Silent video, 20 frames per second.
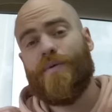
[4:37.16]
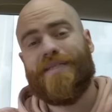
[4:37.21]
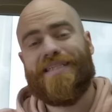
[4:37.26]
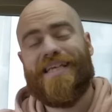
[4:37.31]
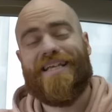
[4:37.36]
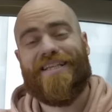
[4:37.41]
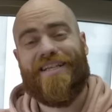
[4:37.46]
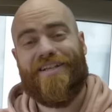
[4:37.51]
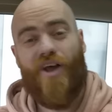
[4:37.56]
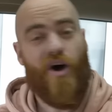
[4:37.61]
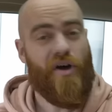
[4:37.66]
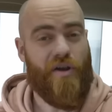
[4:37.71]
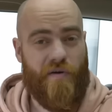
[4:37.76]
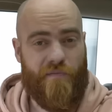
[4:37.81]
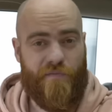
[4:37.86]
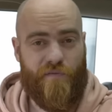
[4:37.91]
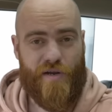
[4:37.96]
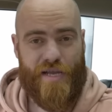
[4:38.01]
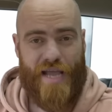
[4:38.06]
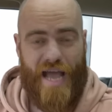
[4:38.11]
we take the nine nine
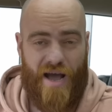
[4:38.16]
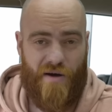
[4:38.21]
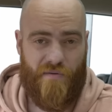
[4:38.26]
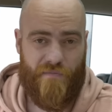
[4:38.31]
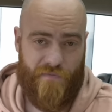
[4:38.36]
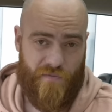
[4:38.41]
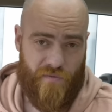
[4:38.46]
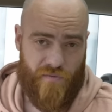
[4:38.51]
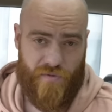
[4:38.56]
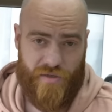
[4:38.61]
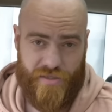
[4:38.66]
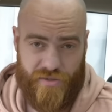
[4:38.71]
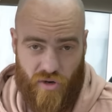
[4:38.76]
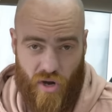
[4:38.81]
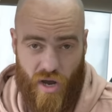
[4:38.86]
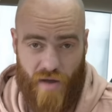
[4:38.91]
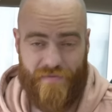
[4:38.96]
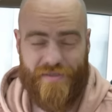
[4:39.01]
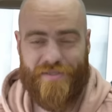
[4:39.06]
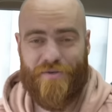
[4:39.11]
three out for a
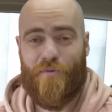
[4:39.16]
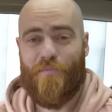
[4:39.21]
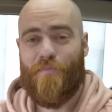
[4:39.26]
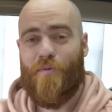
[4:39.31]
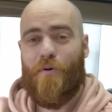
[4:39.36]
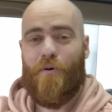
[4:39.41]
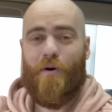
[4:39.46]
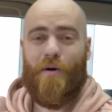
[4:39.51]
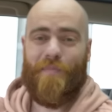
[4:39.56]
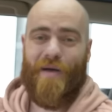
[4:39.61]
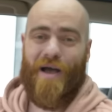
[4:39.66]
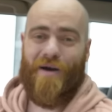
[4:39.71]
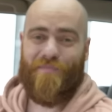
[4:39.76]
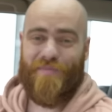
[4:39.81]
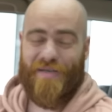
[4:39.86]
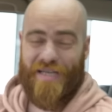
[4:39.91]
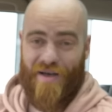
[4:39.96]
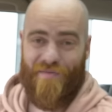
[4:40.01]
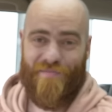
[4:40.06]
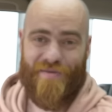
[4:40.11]
drive and talk more about
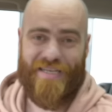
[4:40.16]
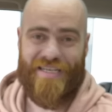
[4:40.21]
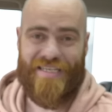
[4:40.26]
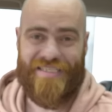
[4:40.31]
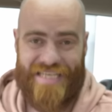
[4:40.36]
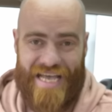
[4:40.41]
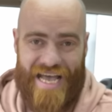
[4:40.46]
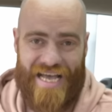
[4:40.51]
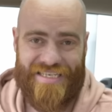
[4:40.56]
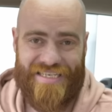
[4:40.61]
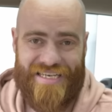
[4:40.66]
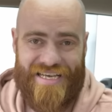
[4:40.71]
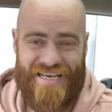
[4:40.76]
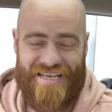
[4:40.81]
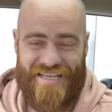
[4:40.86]
becoming a dad,